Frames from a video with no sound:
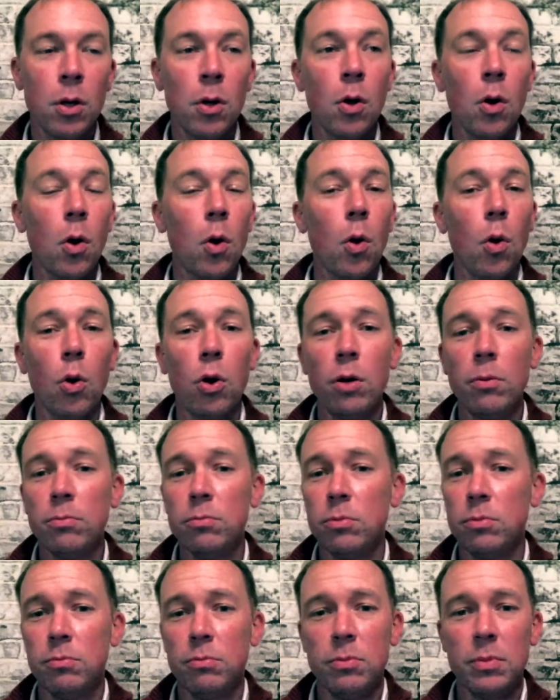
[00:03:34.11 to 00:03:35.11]
Or
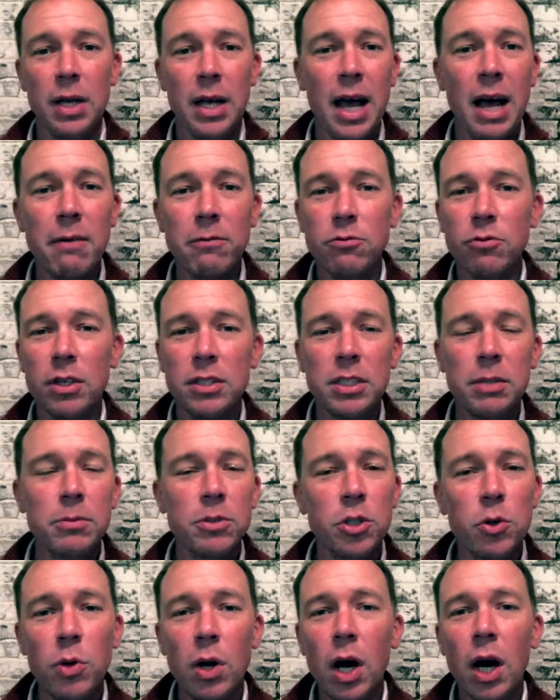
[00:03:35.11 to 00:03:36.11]
have dress up,
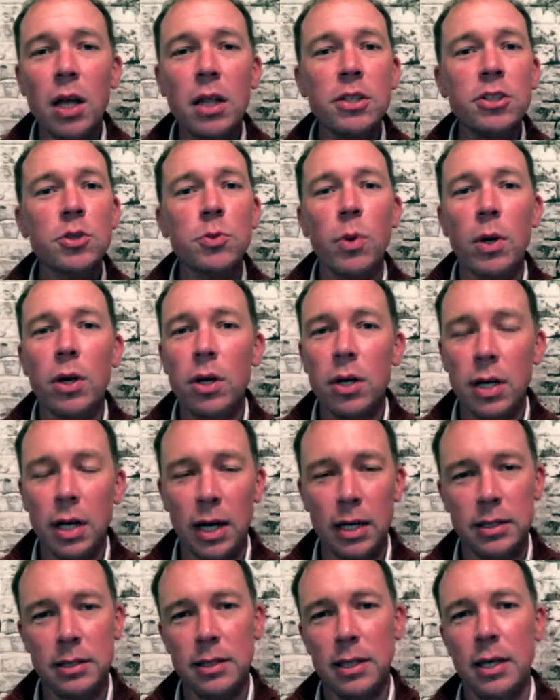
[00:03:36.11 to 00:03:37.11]
do an ugly sweater
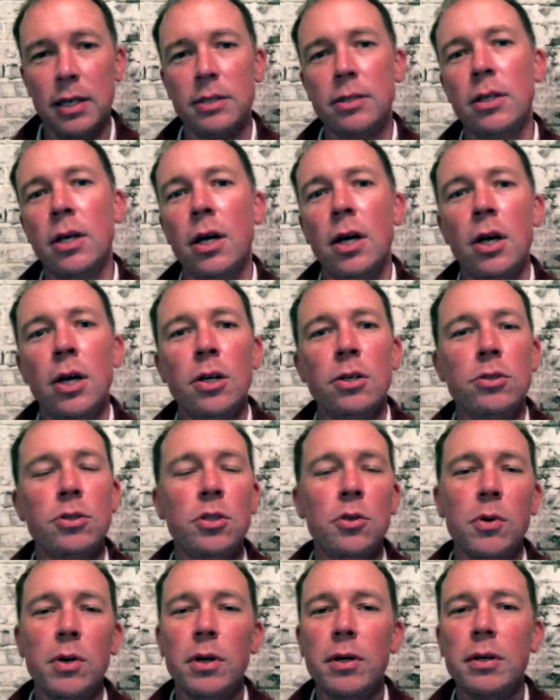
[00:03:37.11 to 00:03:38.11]
contest,
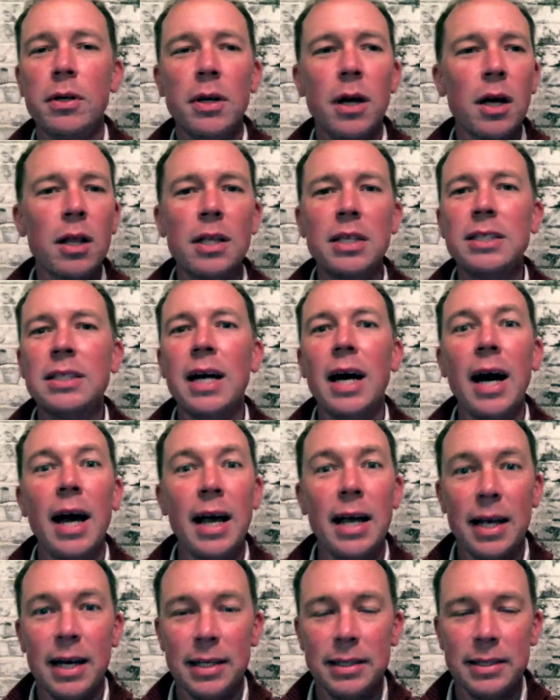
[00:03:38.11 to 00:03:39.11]
do an ugly tie
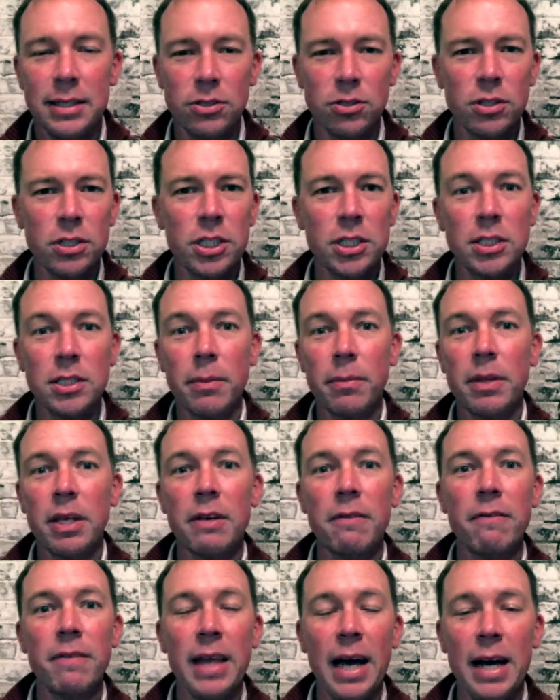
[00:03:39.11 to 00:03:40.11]
contest, or something
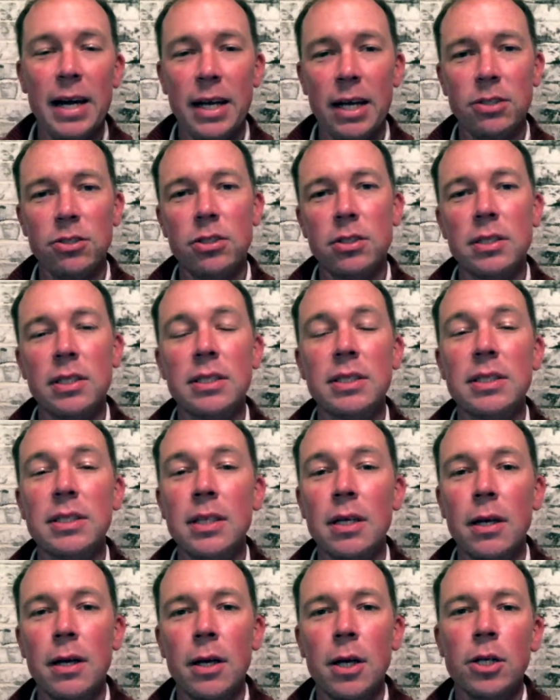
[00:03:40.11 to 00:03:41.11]
of that nature
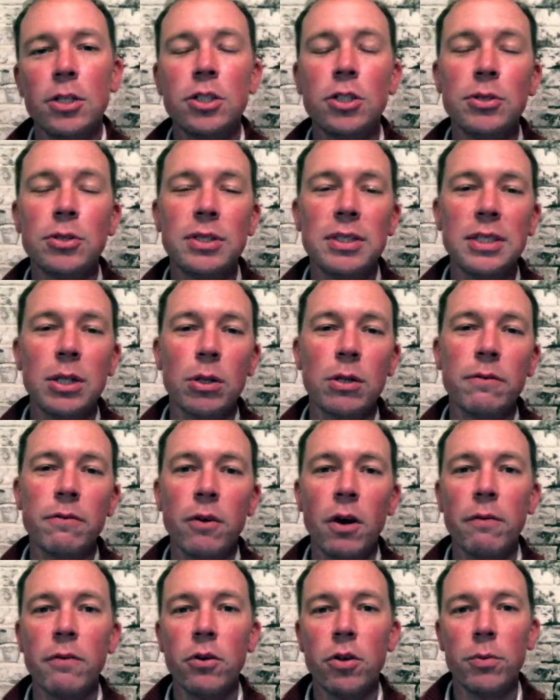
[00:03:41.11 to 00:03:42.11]
to still
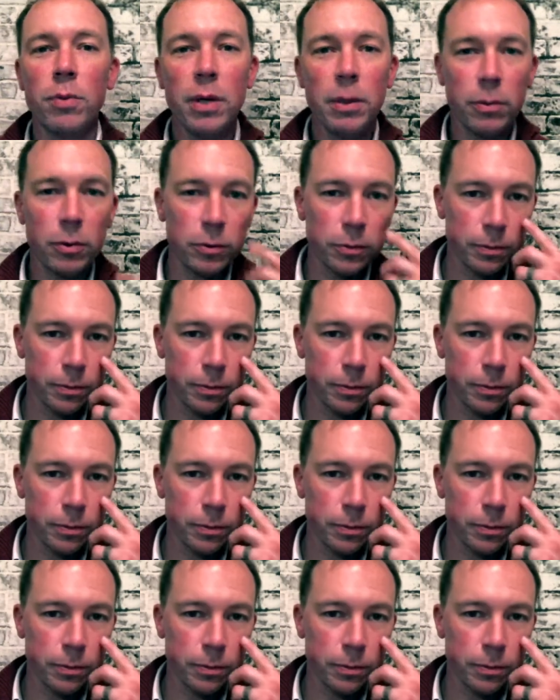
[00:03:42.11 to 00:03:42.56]
involve other people.